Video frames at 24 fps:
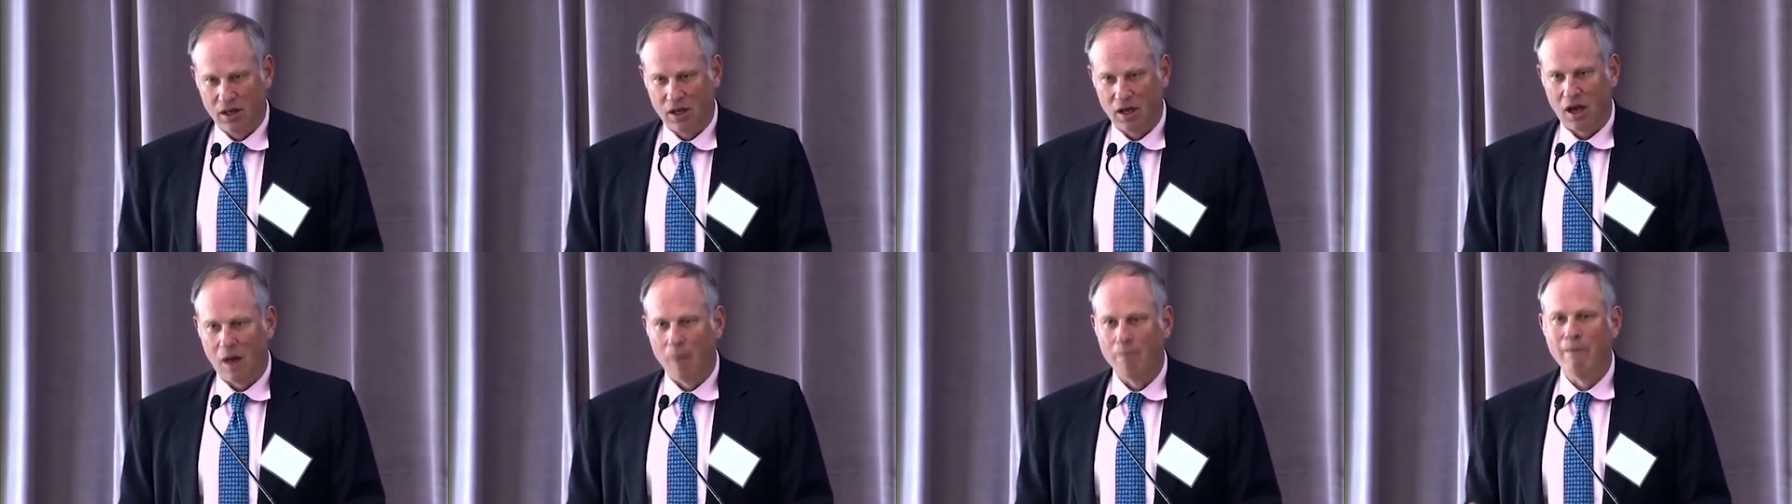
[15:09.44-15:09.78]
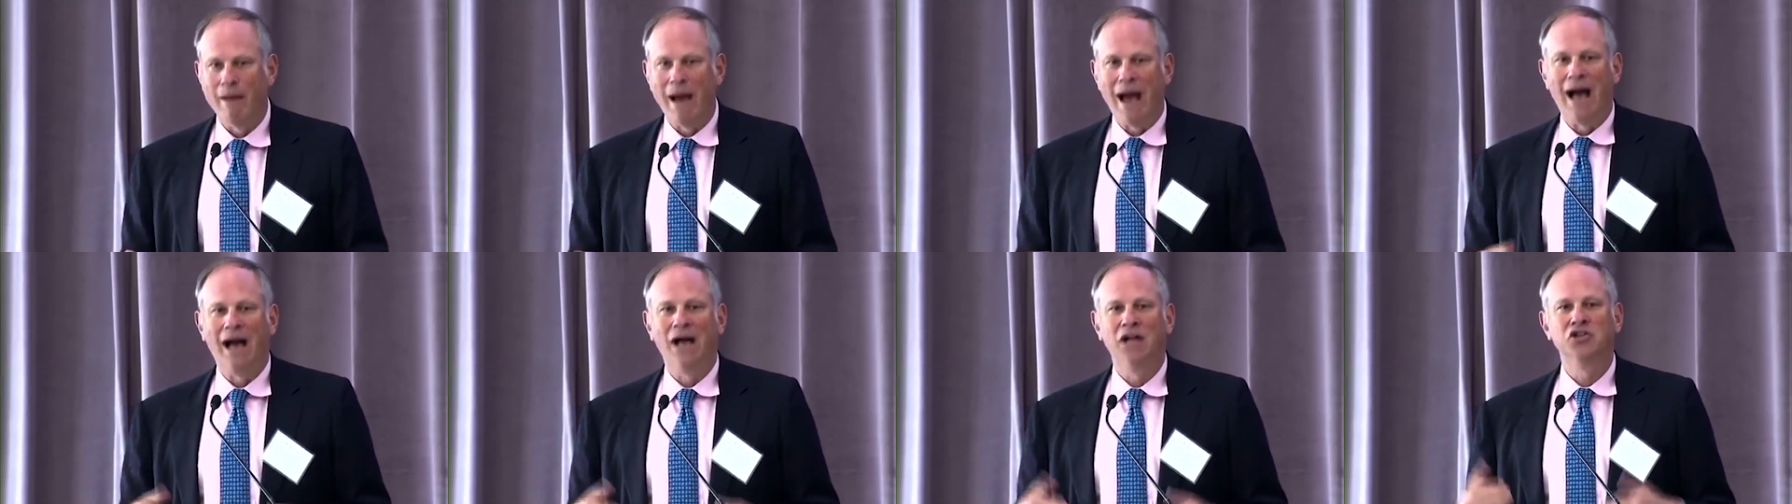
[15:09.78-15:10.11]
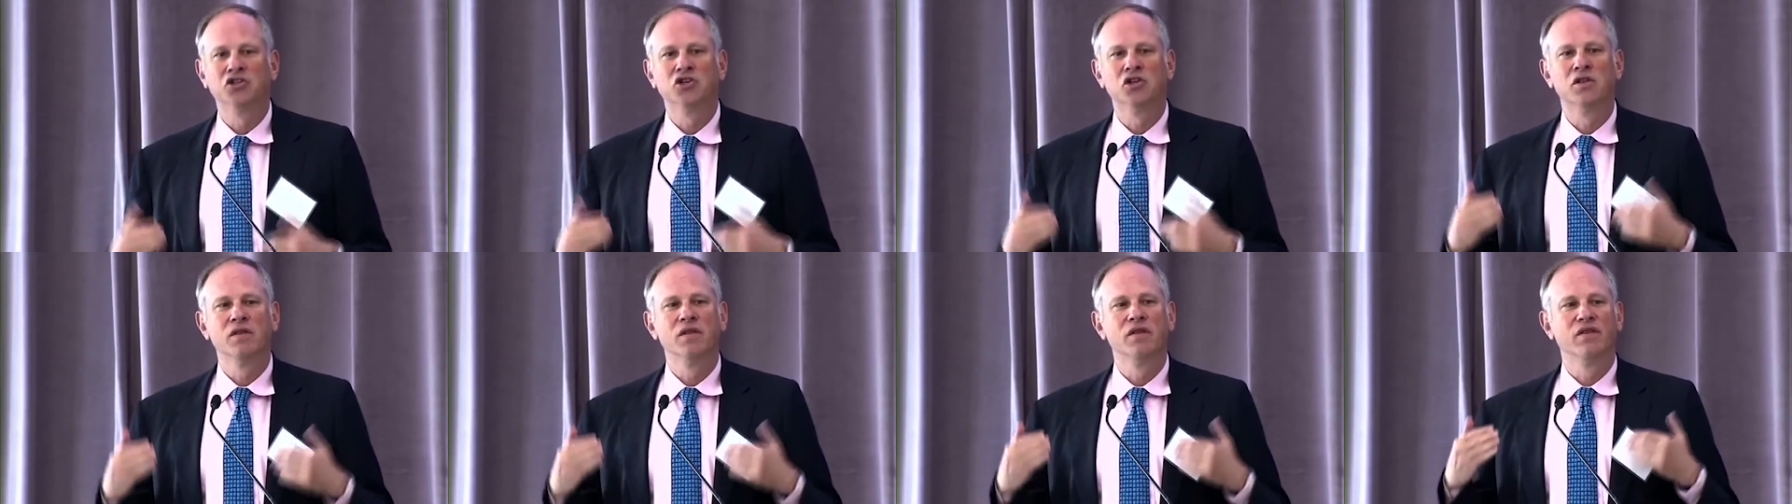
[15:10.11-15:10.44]

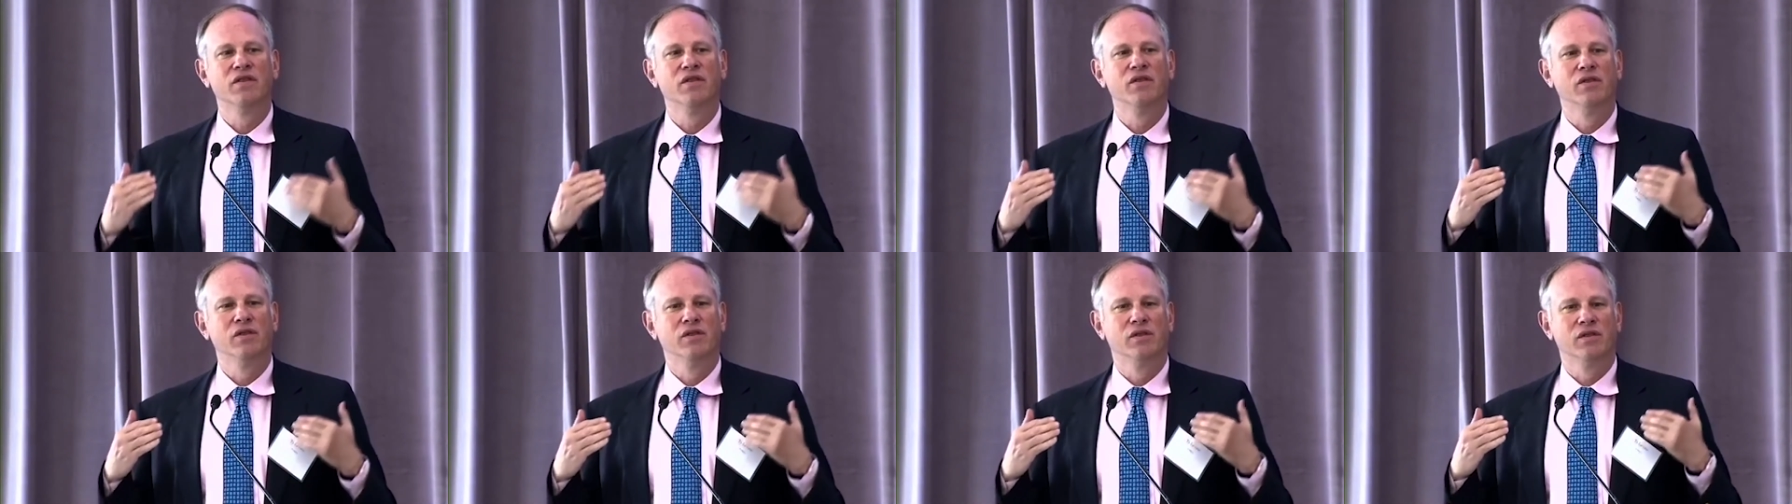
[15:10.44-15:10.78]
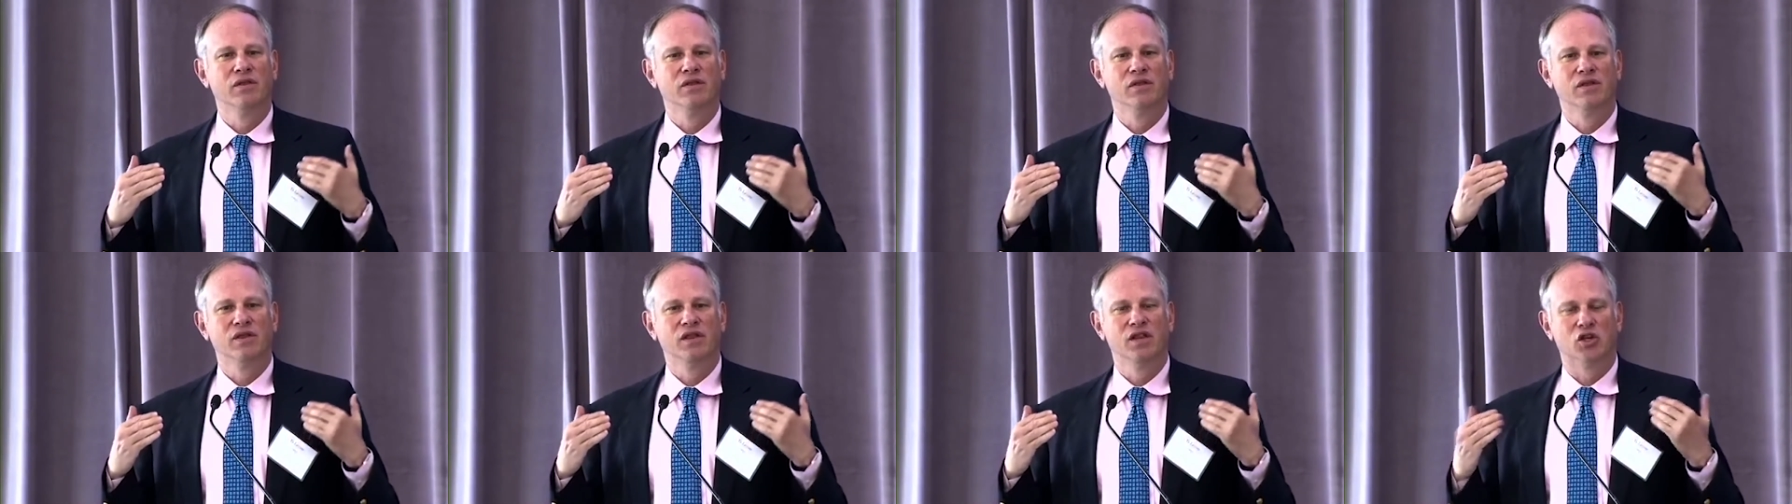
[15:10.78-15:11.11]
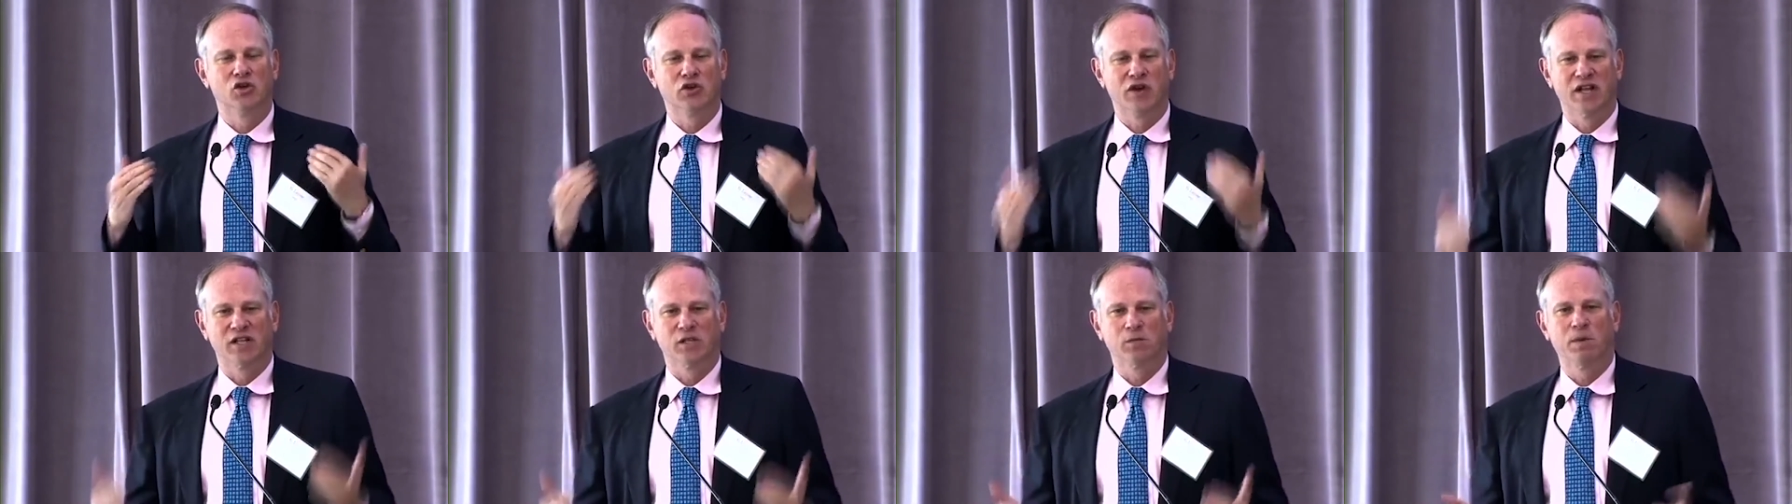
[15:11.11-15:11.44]
Imagine the
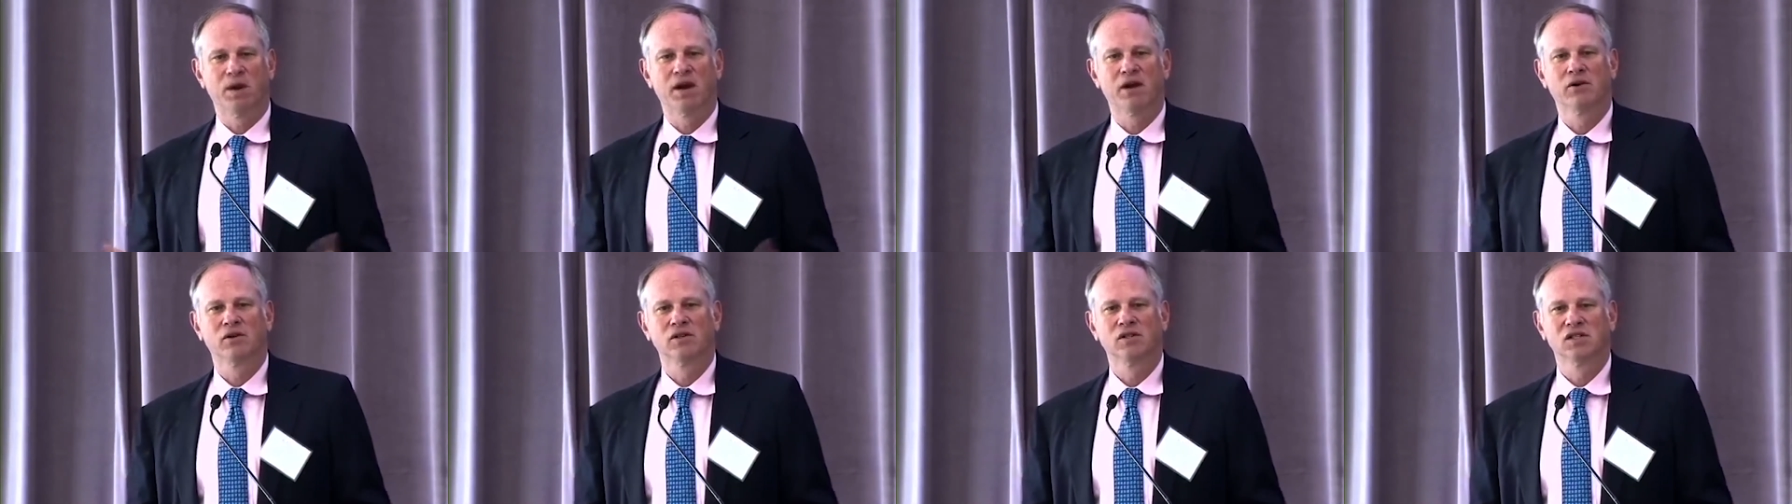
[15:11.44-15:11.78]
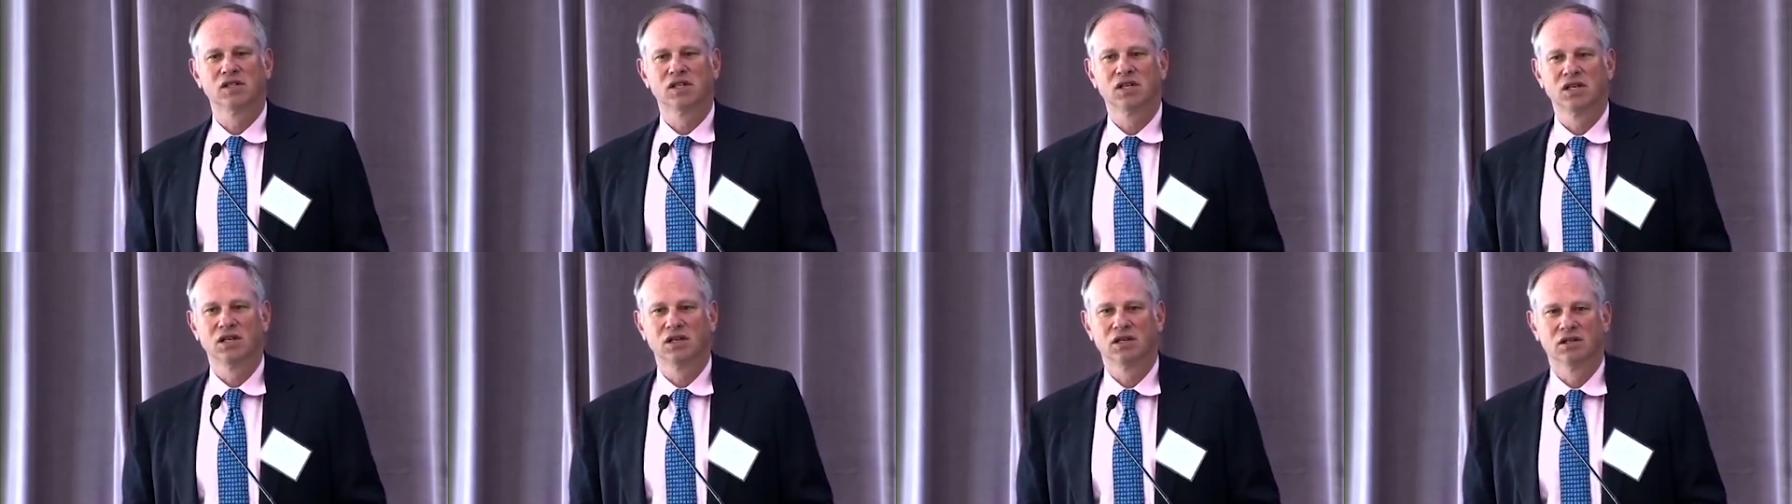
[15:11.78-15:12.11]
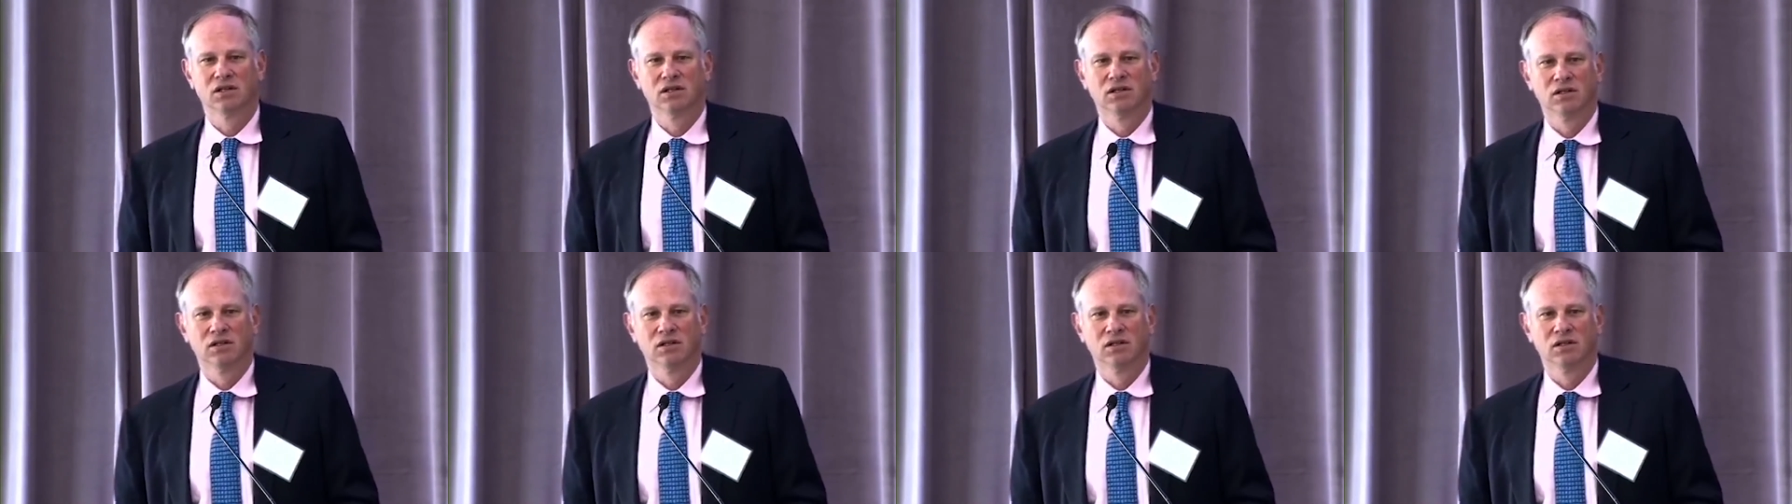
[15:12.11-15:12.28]
transparency,